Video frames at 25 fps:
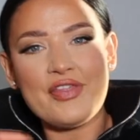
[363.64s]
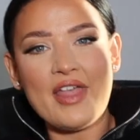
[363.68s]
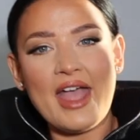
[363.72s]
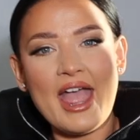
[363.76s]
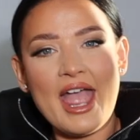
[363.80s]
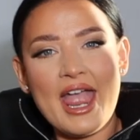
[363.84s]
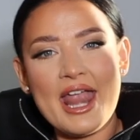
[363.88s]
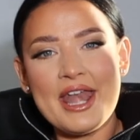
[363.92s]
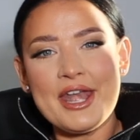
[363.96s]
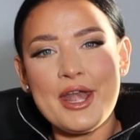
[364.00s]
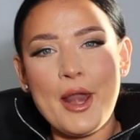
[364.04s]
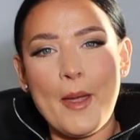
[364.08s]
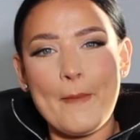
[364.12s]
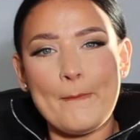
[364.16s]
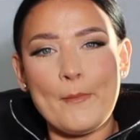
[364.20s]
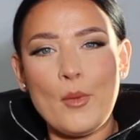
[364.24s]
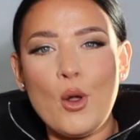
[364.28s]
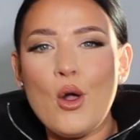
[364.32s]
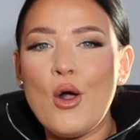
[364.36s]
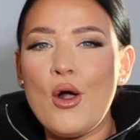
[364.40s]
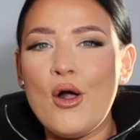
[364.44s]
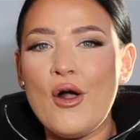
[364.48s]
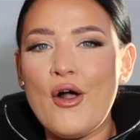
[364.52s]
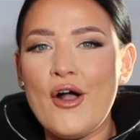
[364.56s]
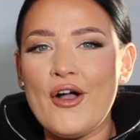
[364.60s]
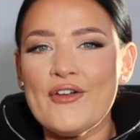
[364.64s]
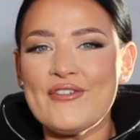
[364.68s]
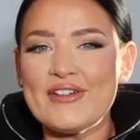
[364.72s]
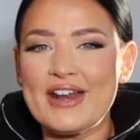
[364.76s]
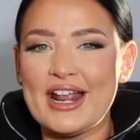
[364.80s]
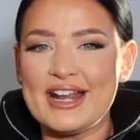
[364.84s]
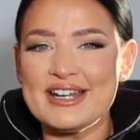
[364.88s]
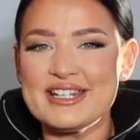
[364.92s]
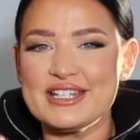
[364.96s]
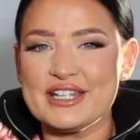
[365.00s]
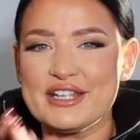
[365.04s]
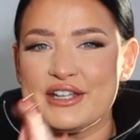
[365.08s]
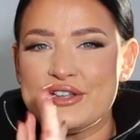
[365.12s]
Then more of an
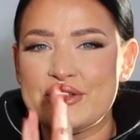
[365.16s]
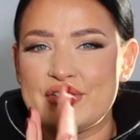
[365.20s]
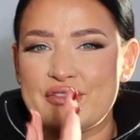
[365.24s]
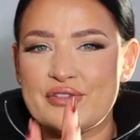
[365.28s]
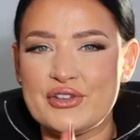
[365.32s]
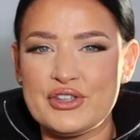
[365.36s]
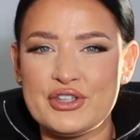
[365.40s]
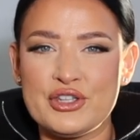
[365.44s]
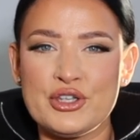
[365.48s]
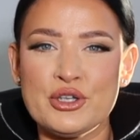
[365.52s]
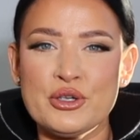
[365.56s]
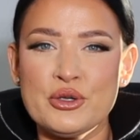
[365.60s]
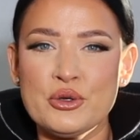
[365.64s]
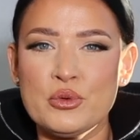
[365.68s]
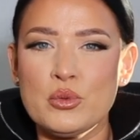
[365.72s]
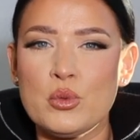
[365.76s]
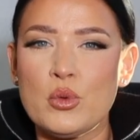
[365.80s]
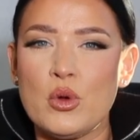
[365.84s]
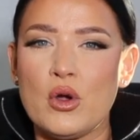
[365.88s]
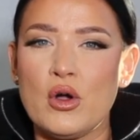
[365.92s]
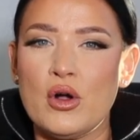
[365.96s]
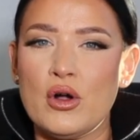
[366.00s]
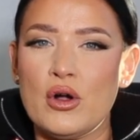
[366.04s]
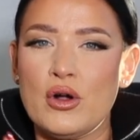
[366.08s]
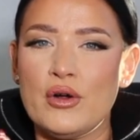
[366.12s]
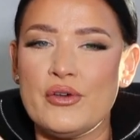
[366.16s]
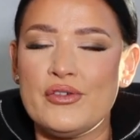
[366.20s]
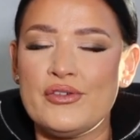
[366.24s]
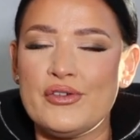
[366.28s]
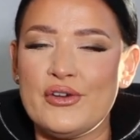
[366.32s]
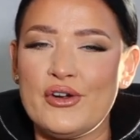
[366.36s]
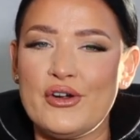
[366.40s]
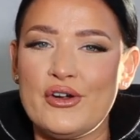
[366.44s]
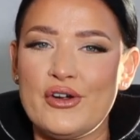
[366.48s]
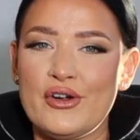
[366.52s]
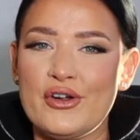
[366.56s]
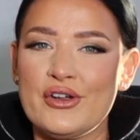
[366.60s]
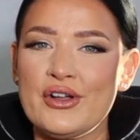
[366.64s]
idea for you or
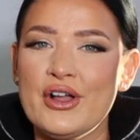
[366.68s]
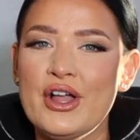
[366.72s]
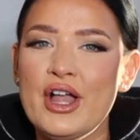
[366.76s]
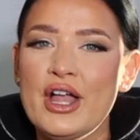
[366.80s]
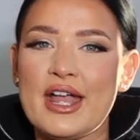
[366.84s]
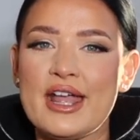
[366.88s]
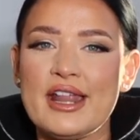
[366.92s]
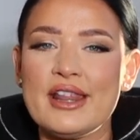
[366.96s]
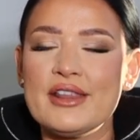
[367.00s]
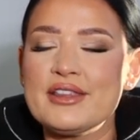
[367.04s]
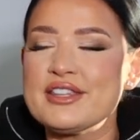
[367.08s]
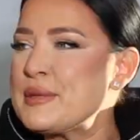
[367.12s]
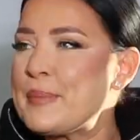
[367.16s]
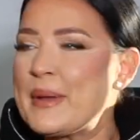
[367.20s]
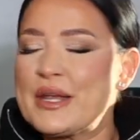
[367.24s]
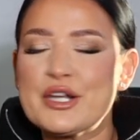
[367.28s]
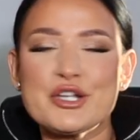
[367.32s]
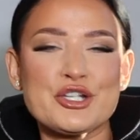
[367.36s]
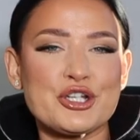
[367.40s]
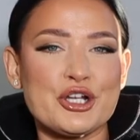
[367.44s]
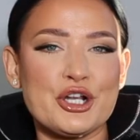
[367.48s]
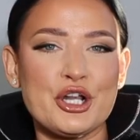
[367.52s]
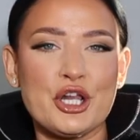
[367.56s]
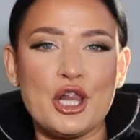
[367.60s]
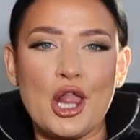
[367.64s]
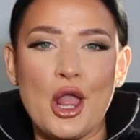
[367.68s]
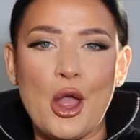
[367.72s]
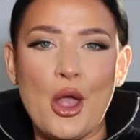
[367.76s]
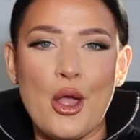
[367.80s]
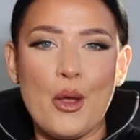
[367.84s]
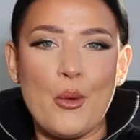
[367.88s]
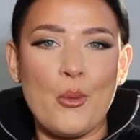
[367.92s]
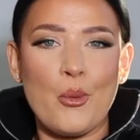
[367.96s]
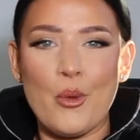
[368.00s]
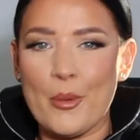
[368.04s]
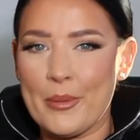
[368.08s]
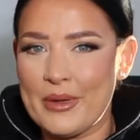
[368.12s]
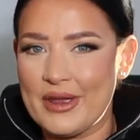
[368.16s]
for a special
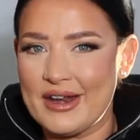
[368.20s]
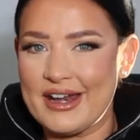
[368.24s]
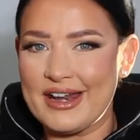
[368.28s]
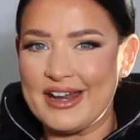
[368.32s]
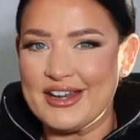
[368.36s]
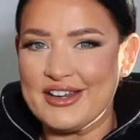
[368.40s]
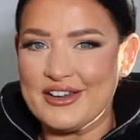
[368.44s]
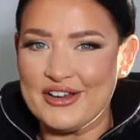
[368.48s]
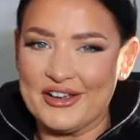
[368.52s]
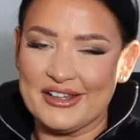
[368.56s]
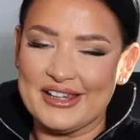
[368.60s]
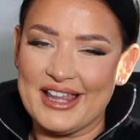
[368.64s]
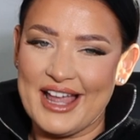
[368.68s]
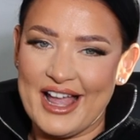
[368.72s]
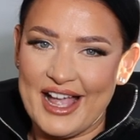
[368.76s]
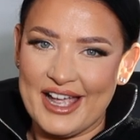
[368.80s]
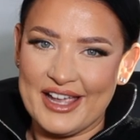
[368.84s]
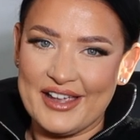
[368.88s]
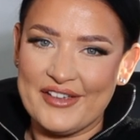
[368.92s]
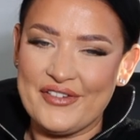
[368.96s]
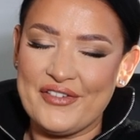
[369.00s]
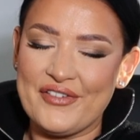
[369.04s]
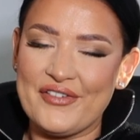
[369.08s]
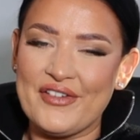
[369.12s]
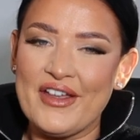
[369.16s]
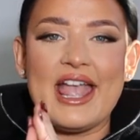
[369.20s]
woman in your life